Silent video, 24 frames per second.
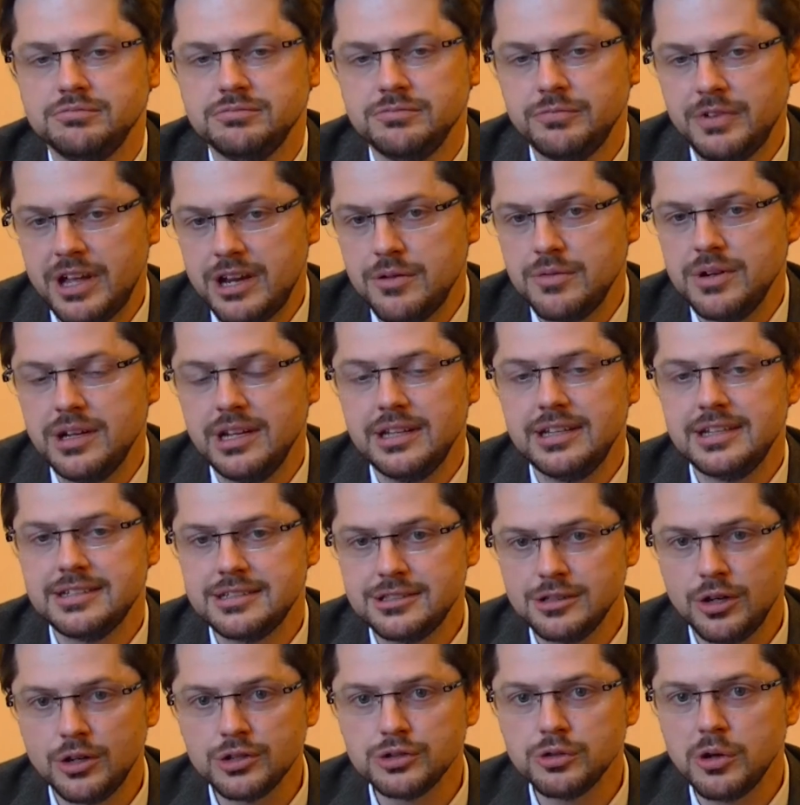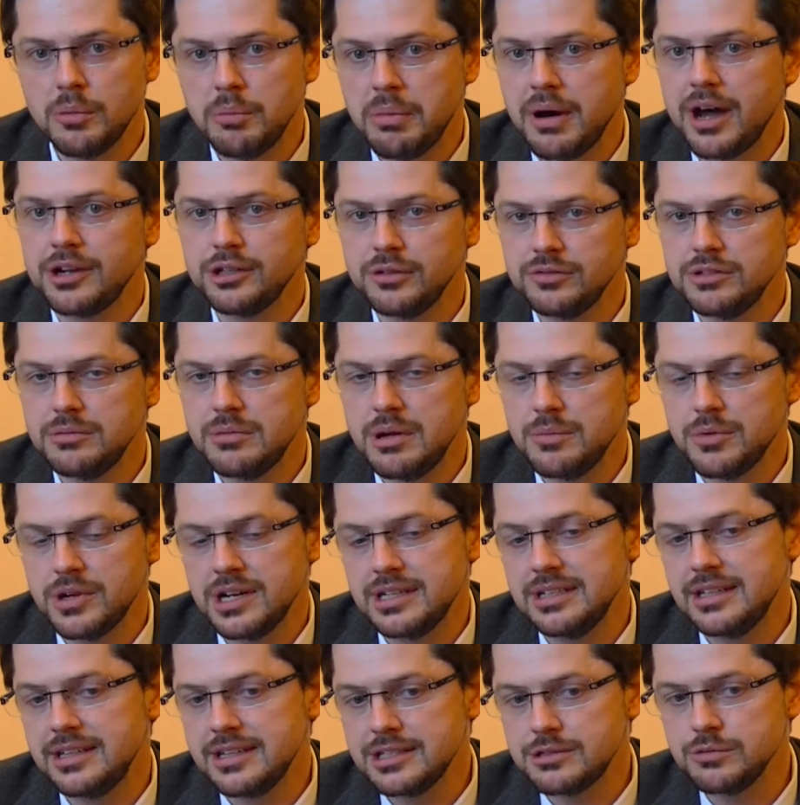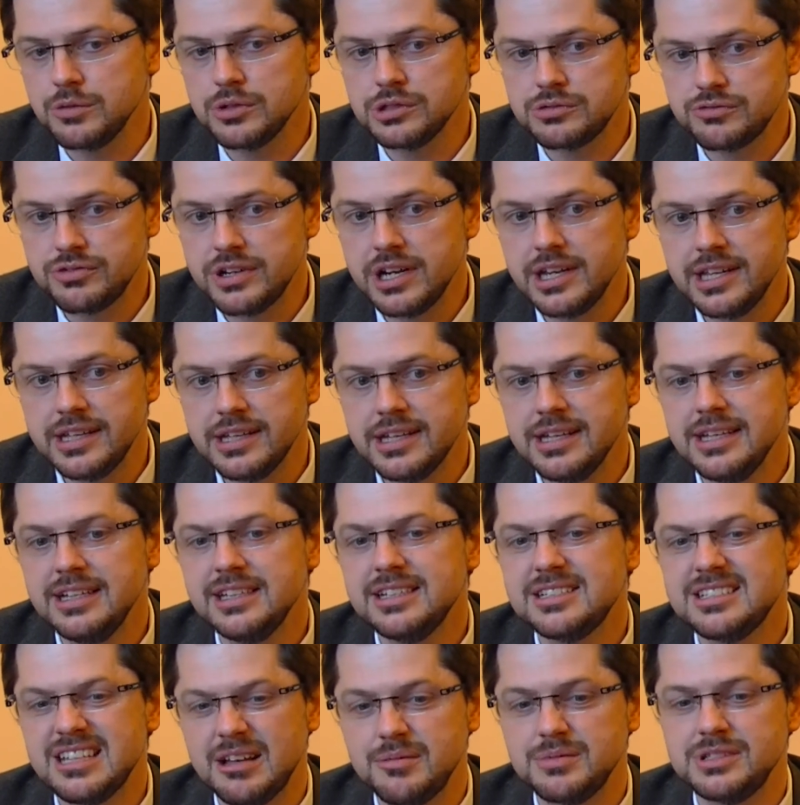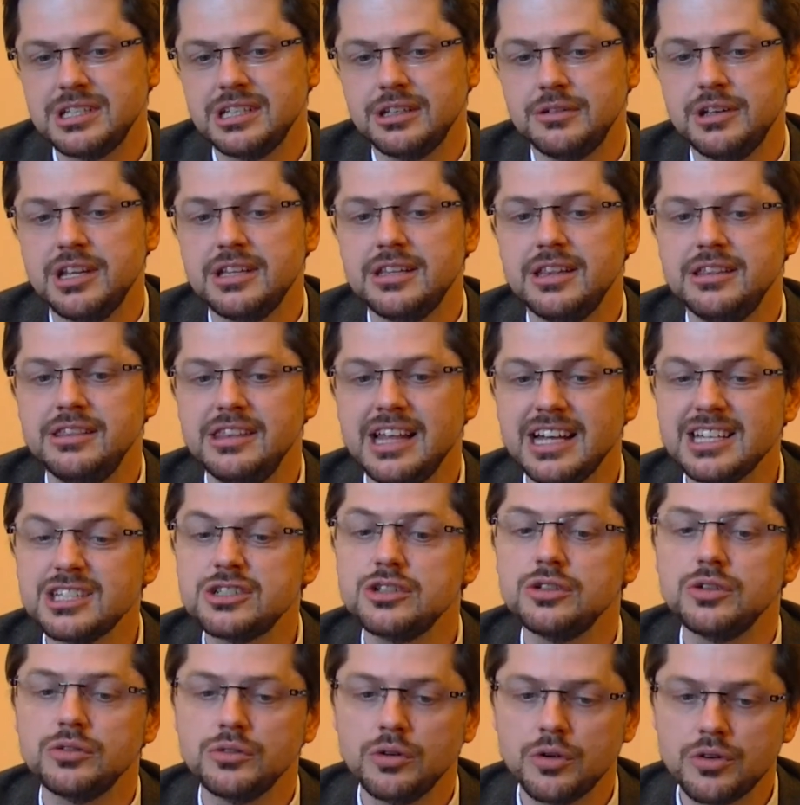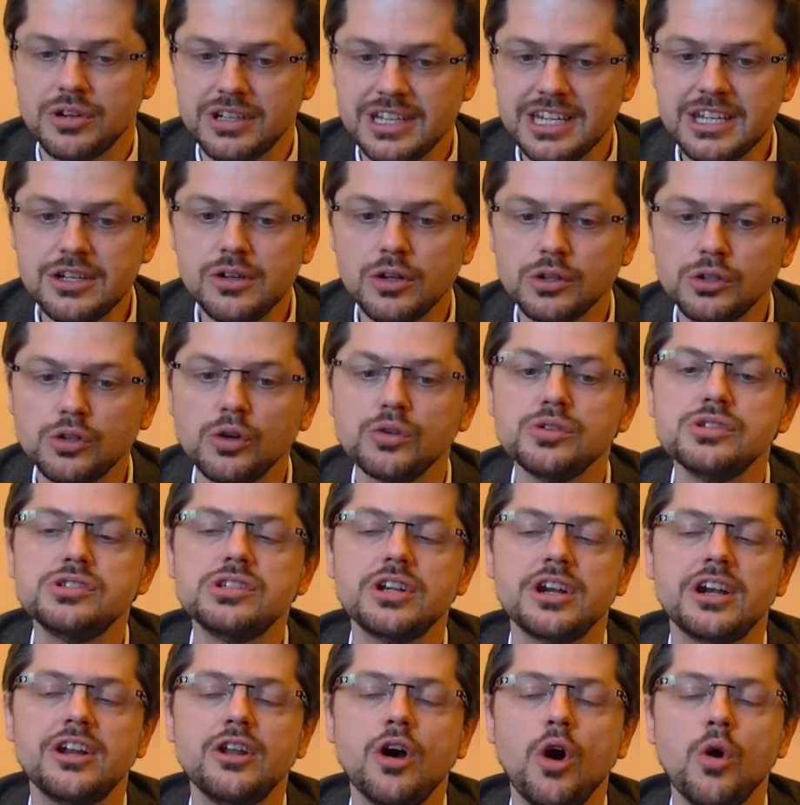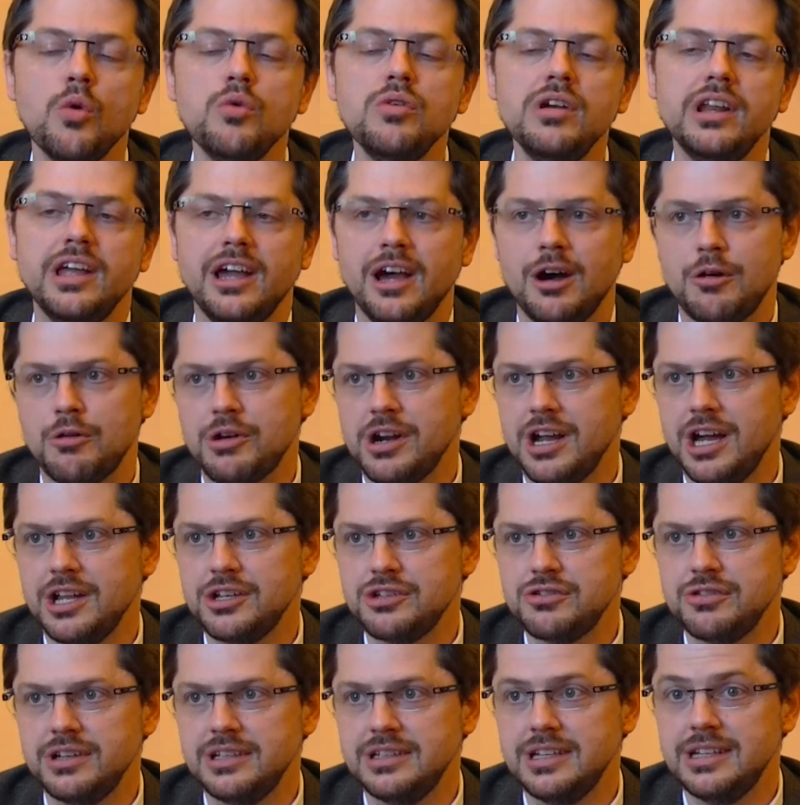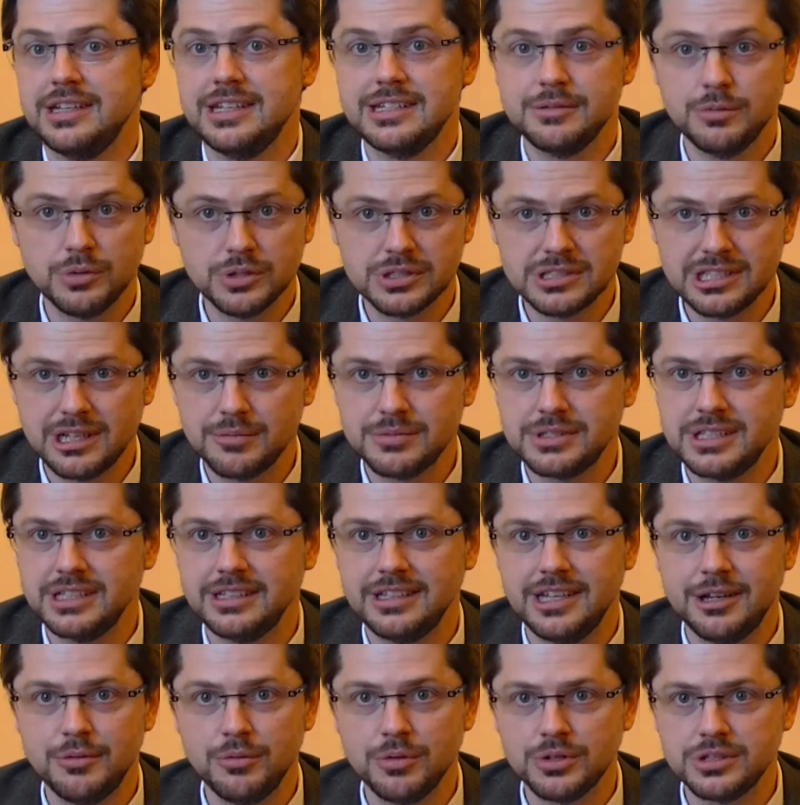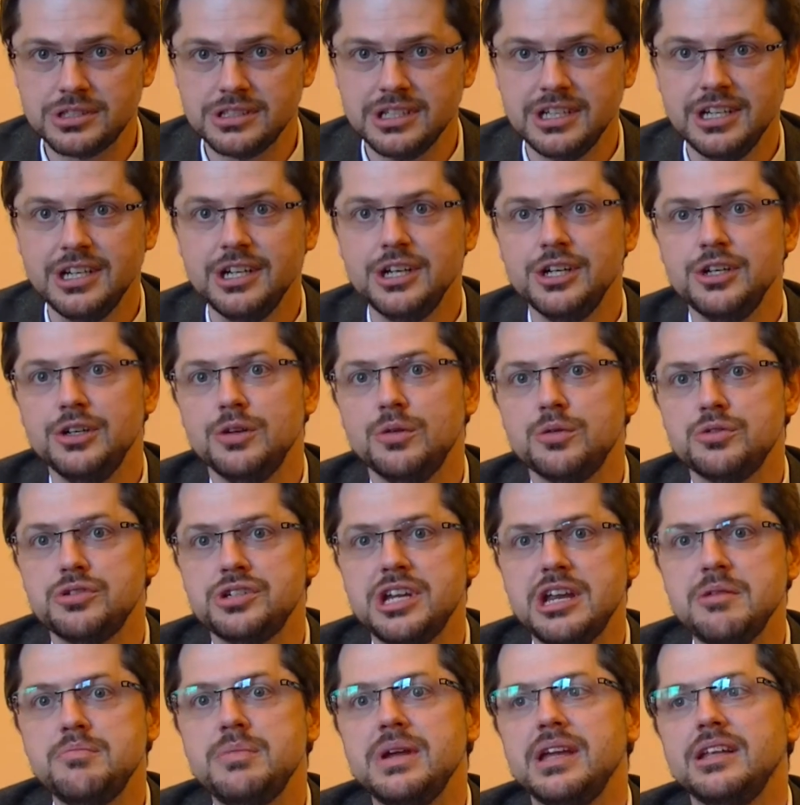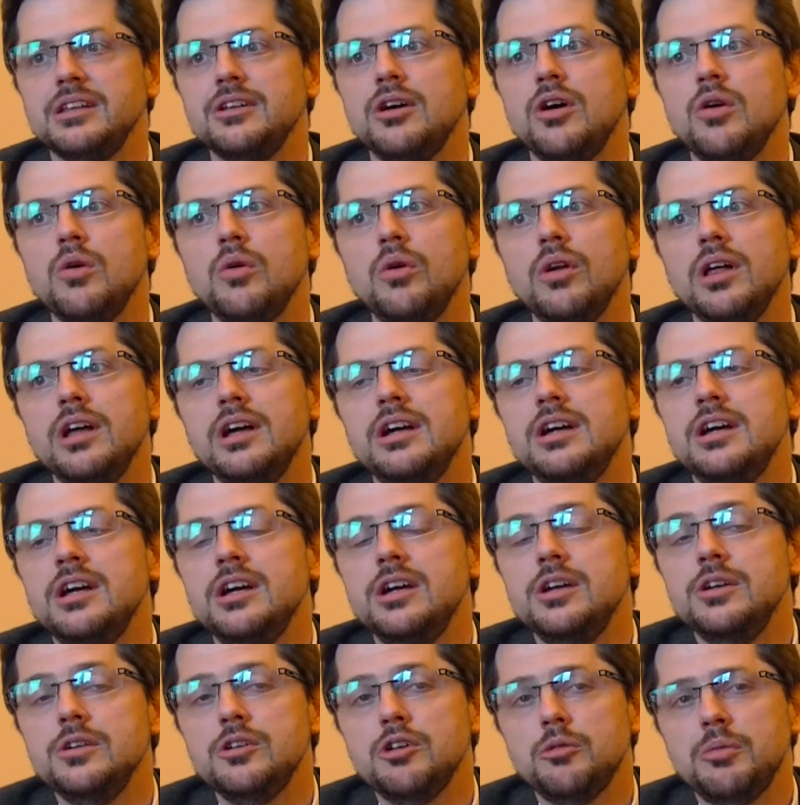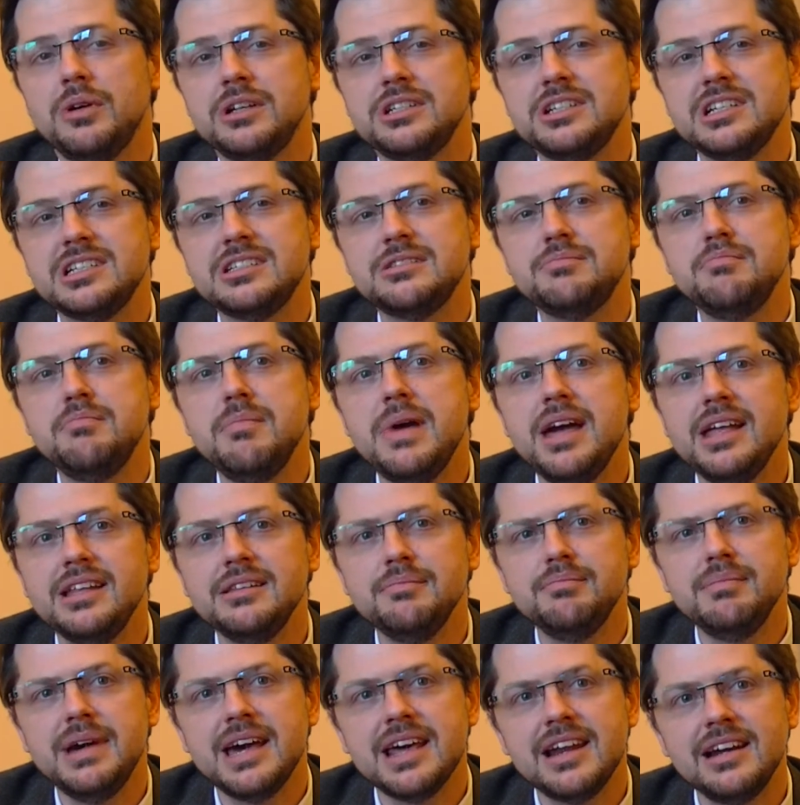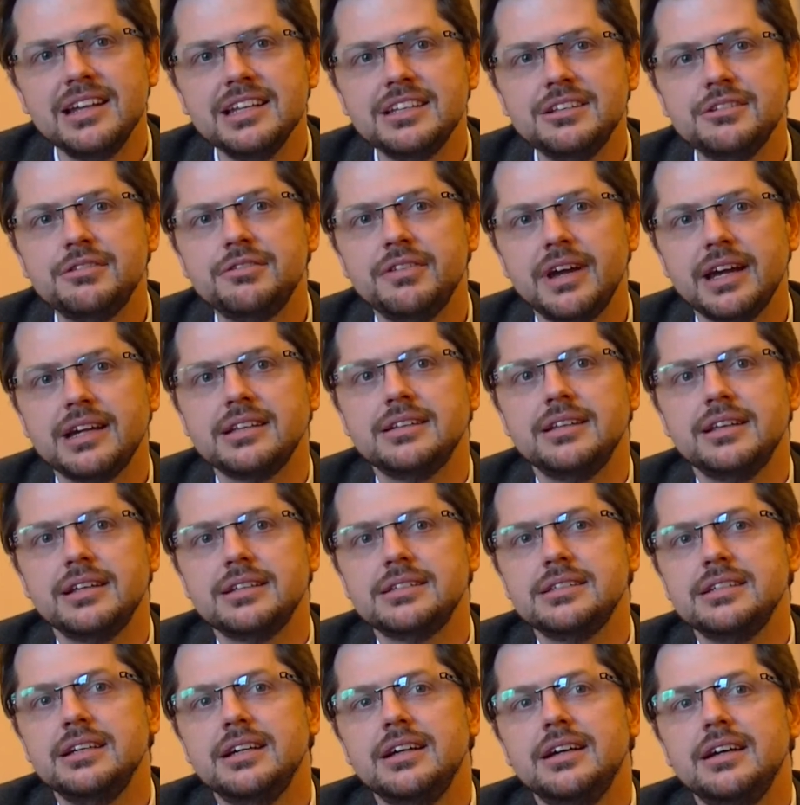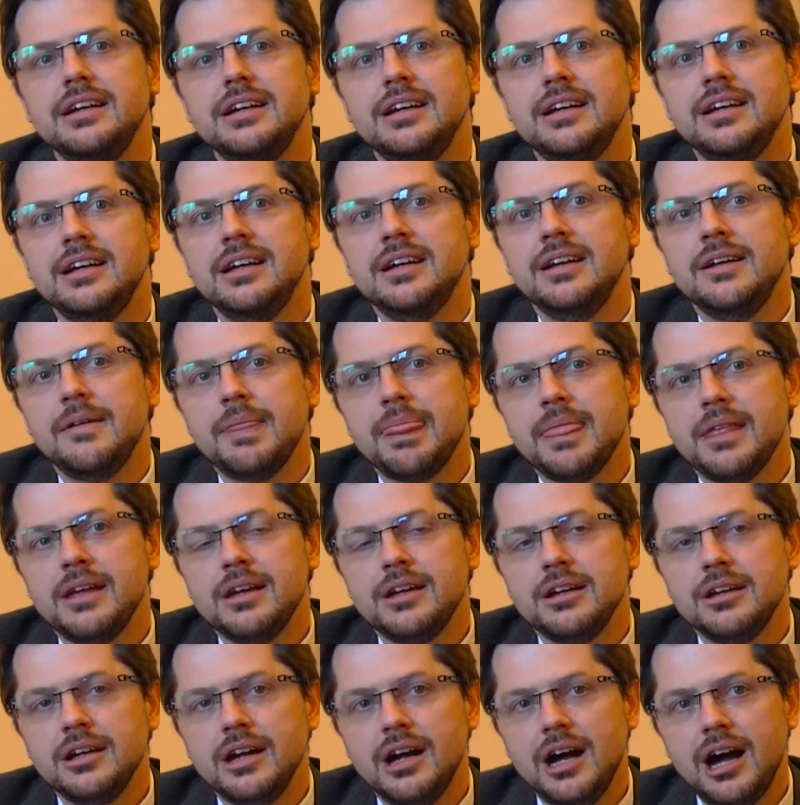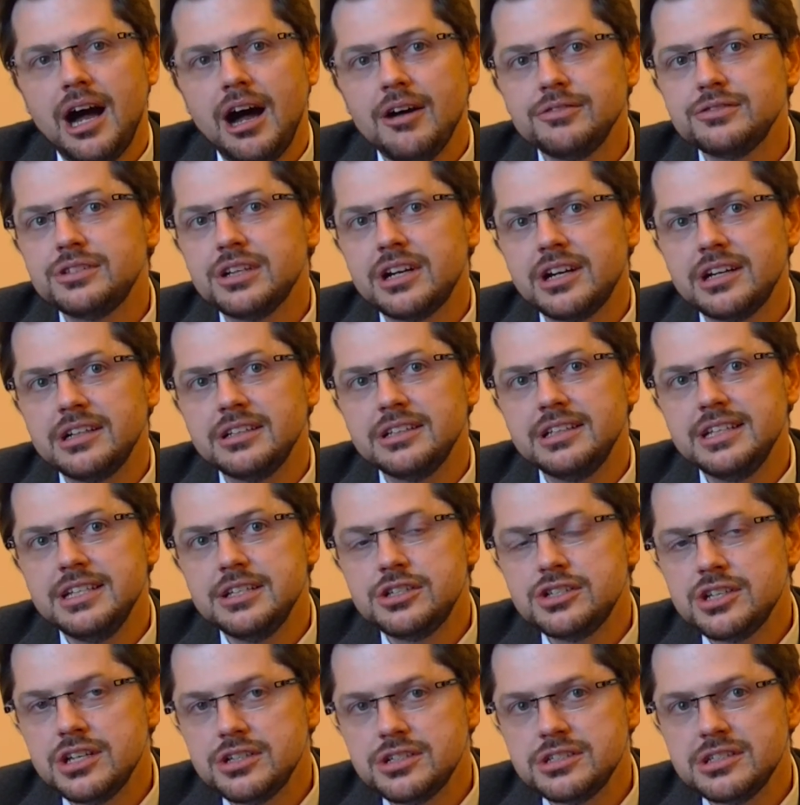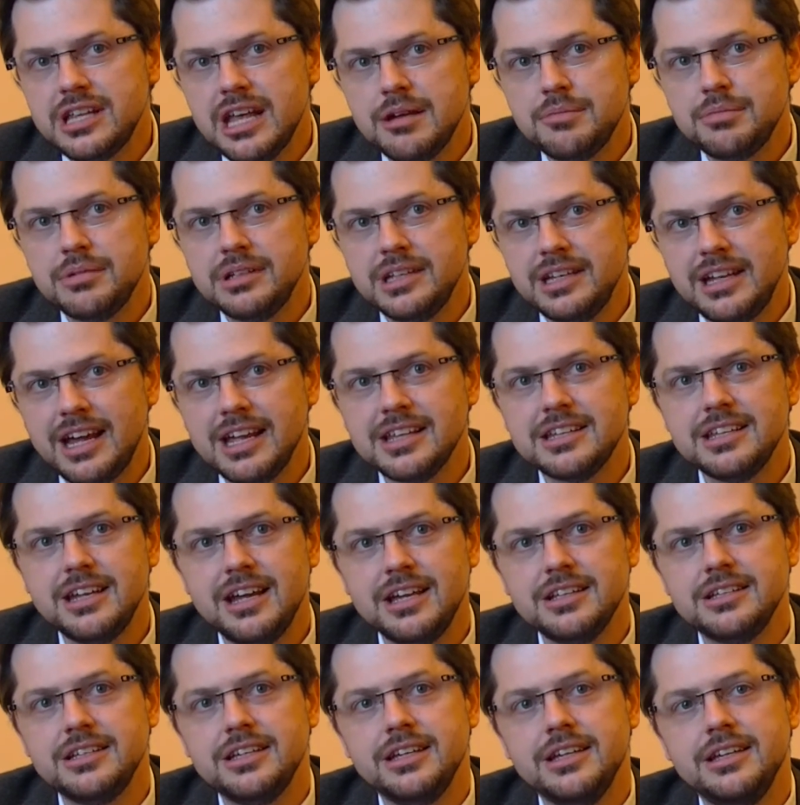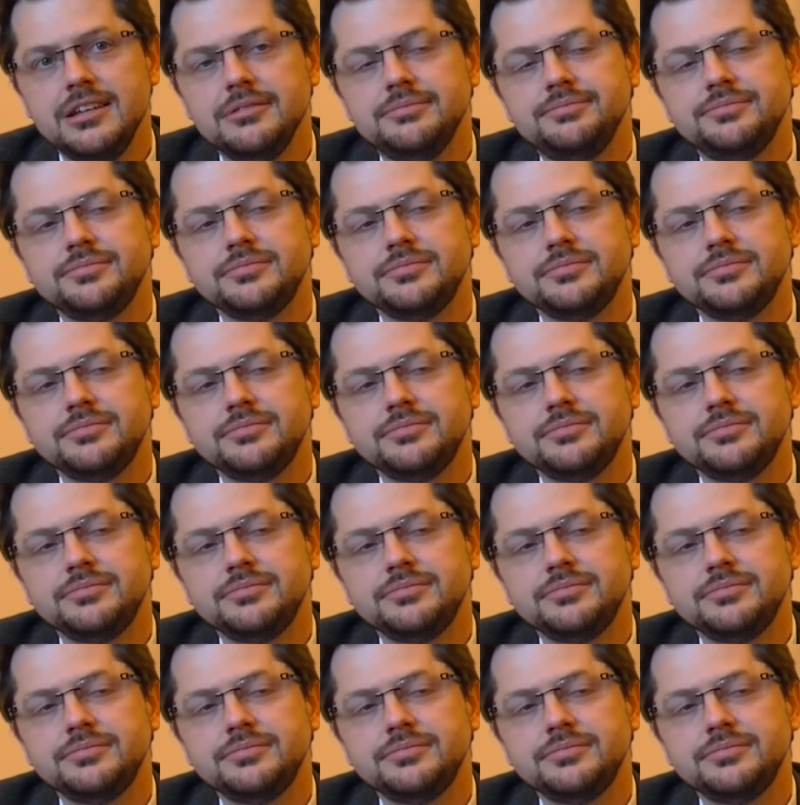very well, and this is also a part of the memory, that this was really something that does not or did not concern only our country, that it was something that was shaping the whole Europe, and just merely the fact that after these changes happened in 1990,